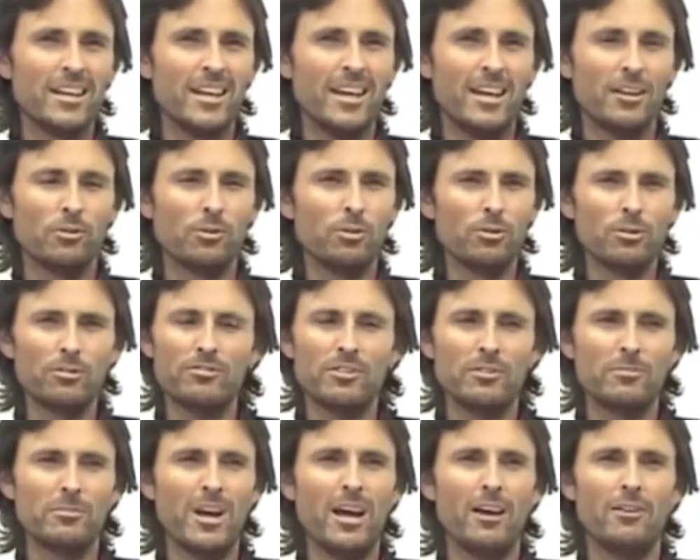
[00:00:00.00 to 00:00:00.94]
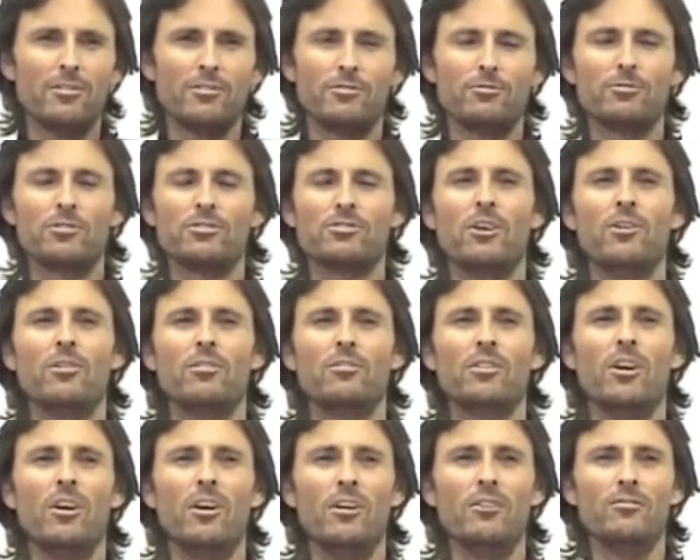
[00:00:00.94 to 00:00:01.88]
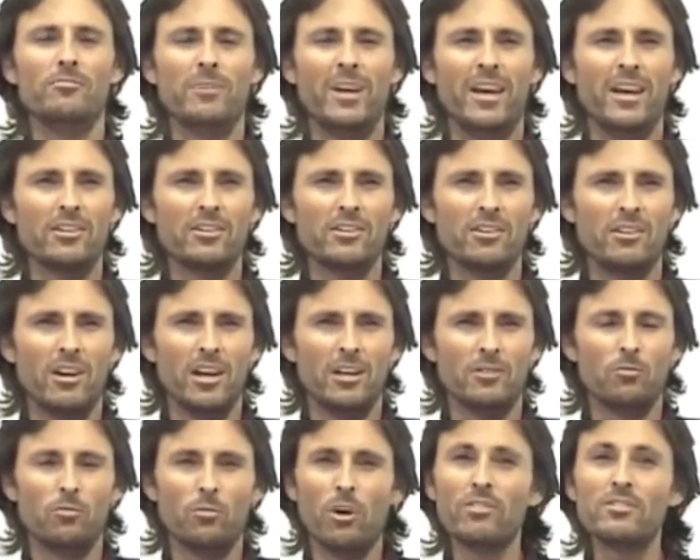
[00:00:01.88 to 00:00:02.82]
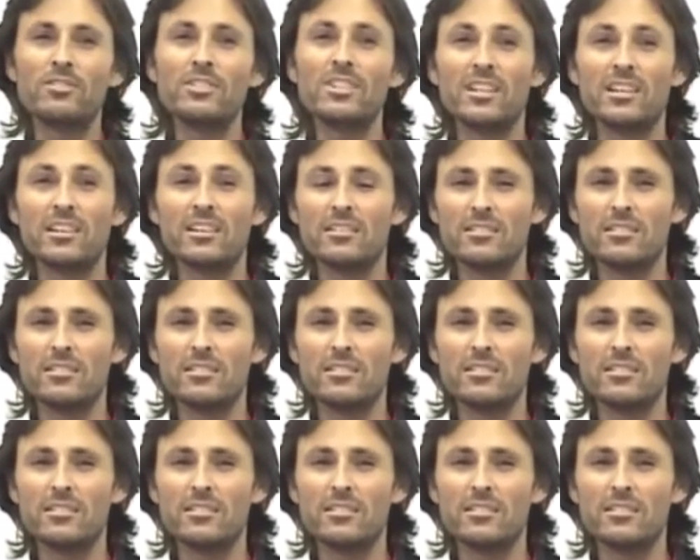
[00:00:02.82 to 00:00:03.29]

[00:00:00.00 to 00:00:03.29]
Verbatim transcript: and all of them are the result of mankind wanting